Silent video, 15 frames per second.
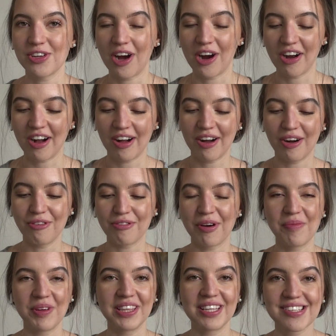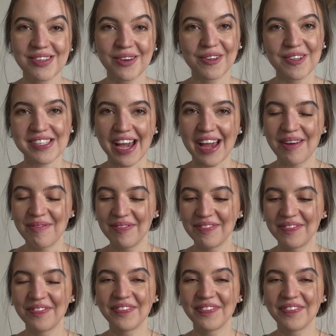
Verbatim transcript: to talk over me this whole time.